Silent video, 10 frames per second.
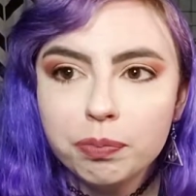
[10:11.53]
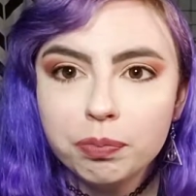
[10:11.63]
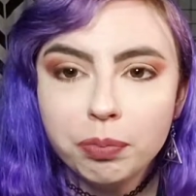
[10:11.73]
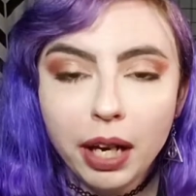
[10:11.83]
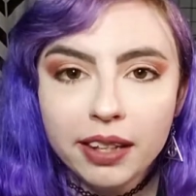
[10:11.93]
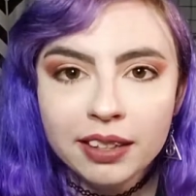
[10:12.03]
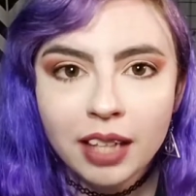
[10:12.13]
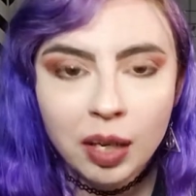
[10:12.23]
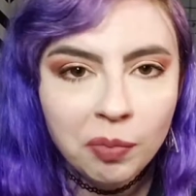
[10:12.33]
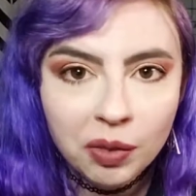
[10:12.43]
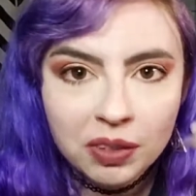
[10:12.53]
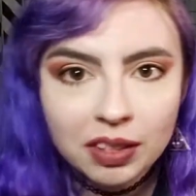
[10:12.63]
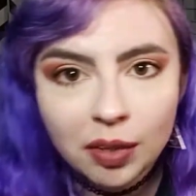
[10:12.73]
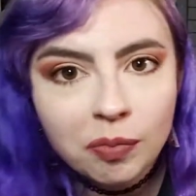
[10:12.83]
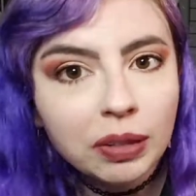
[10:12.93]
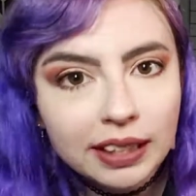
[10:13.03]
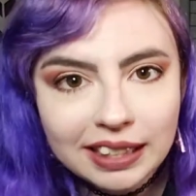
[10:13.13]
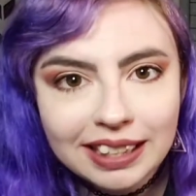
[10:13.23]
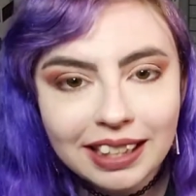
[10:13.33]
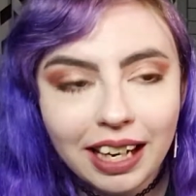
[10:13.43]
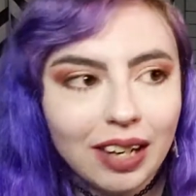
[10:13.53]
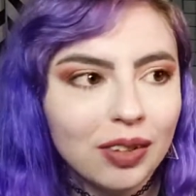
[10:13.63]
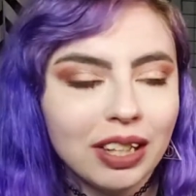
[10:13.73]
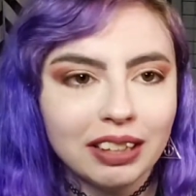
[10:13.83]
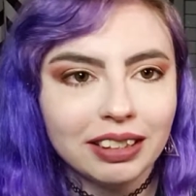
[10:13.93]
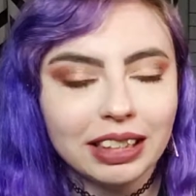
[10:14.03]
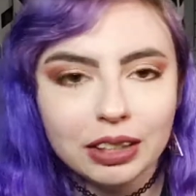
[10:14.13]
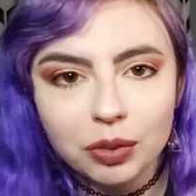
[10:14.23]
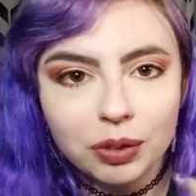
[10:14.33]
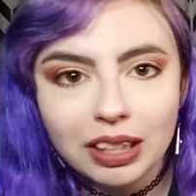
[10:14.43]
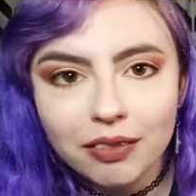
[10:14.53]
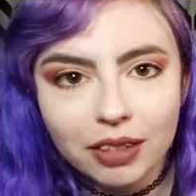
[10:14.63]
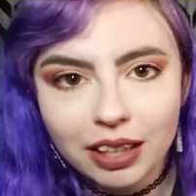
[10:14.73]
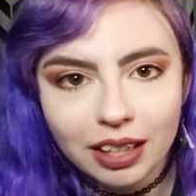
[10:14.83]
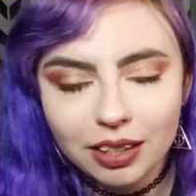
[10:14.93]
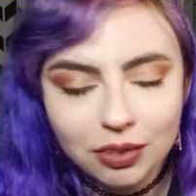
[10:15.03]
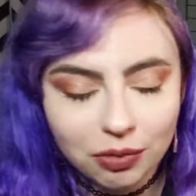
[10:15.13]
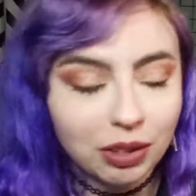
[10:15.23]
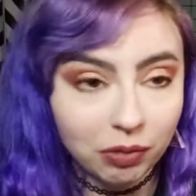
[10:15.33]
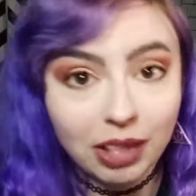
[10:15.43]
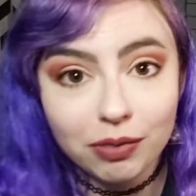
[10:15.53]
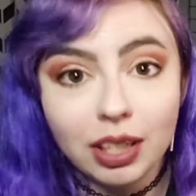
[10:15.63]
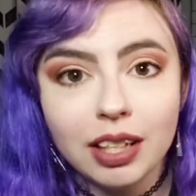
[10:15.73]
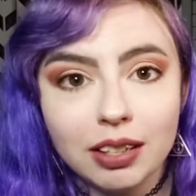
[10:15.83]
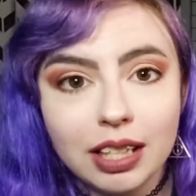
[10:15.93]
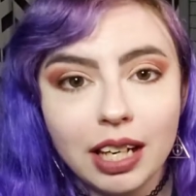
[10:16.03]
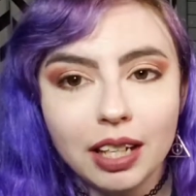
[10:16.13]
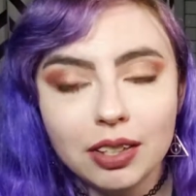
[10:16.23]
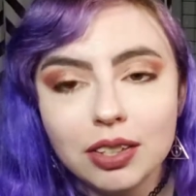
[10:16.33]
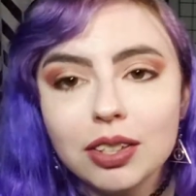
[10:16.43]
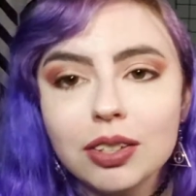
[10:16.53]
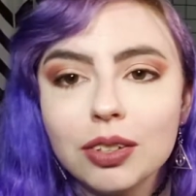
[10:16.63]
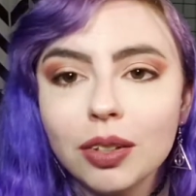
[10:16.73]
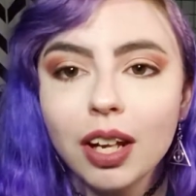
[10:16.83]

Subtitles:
by the time I was done blending it out and like doing everything, doing whatever else I had to do,